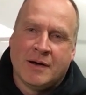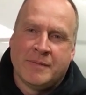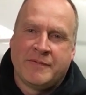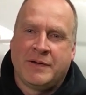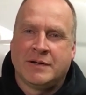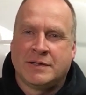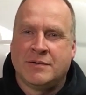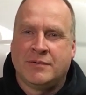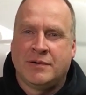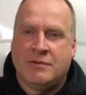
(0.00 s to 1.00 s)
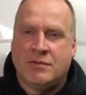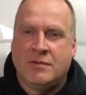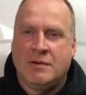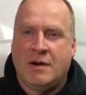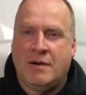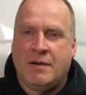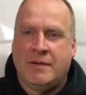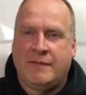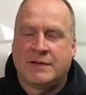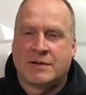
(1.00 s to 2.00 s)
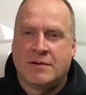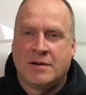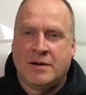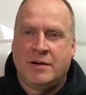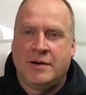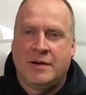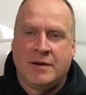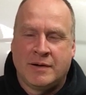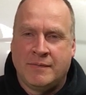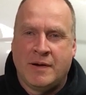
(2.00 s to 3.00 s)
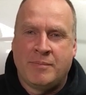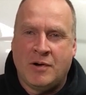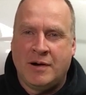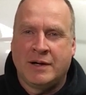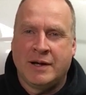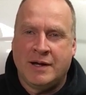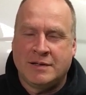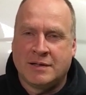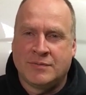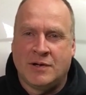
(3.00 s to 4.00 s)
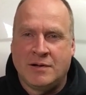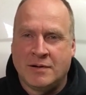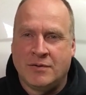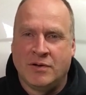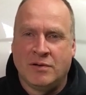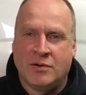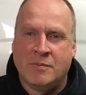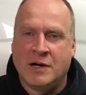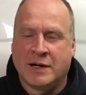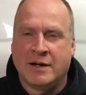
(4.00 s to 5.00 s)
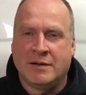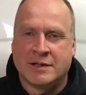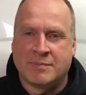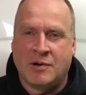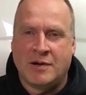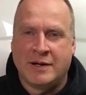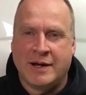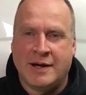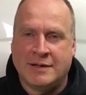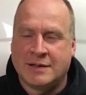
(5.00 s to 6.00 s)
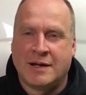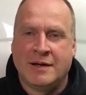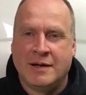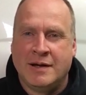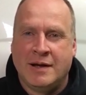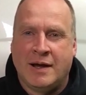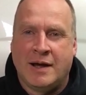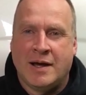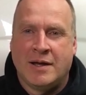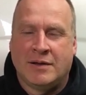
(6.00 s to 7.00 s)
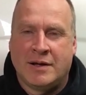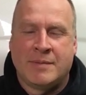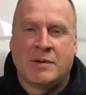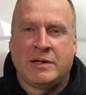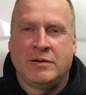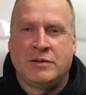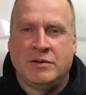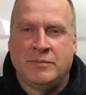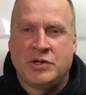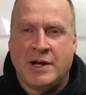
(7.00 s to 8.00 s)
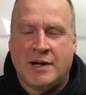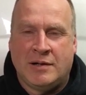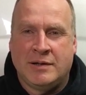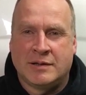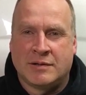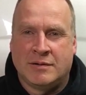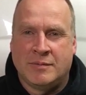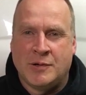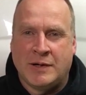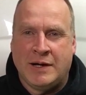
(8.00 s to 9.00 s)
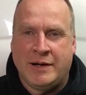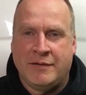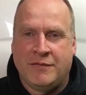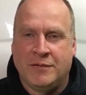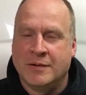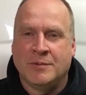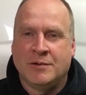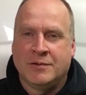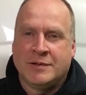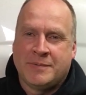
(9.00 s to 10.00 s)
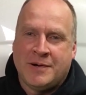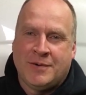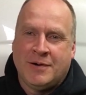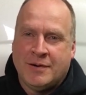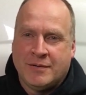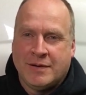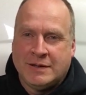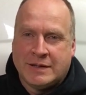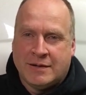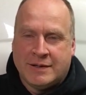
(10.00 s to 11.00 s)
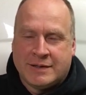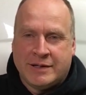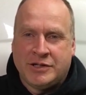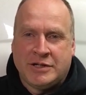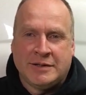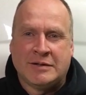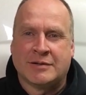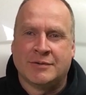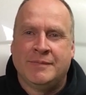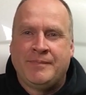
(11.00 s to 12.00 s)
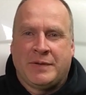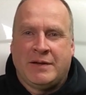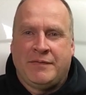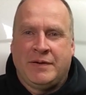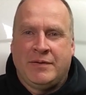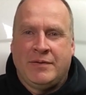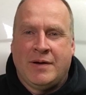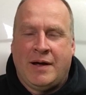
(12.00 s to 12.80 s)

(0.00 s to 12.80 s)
if you guys don't know, I've started a podcast as well called the Lowbuck LS Podcast. And like my YouTube channel, it's all about getting affordable horsepower out of these LS engines. So if you